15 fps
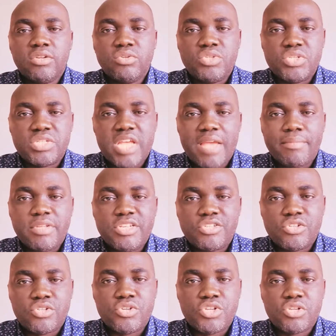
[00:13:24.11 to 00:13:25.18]
to design
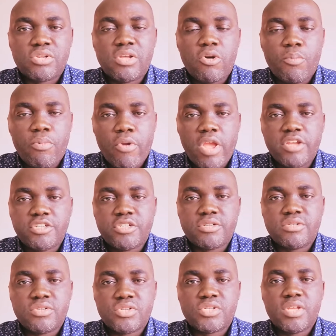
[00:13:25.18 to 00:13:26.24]
institutional
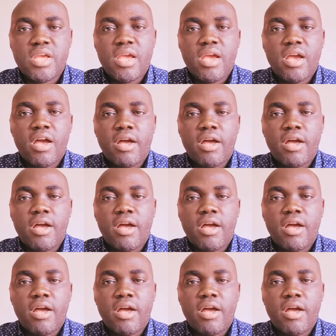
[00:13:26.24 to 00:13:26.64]
operations,